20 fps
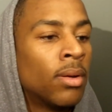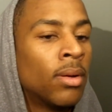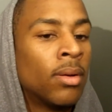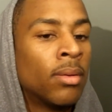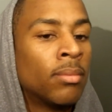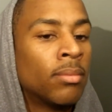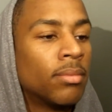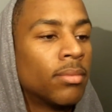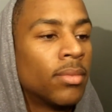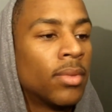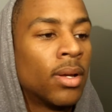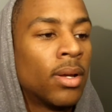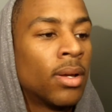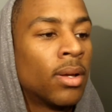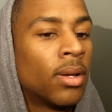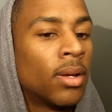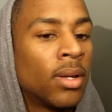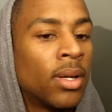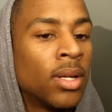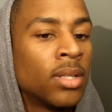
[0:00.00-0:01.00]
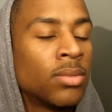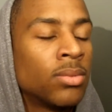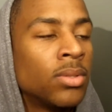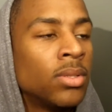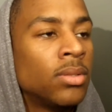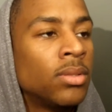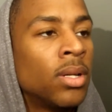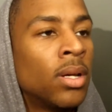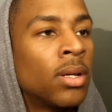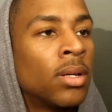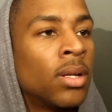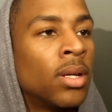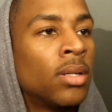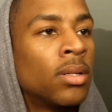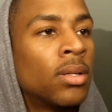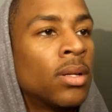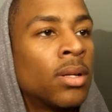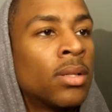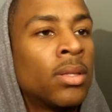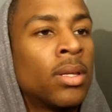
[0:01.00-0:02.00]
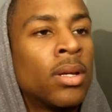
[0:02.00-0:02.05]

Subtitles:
I guess I